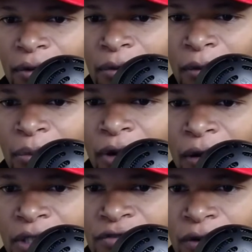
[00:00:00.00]
Remember,
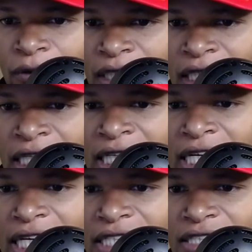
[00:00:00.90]
puppets folding
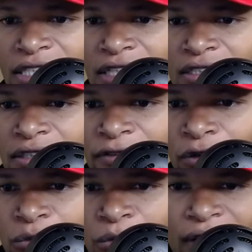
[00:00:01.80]
is just the
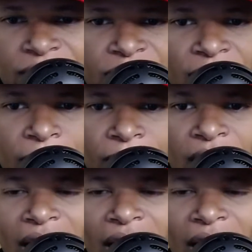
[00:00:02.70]
first brave step.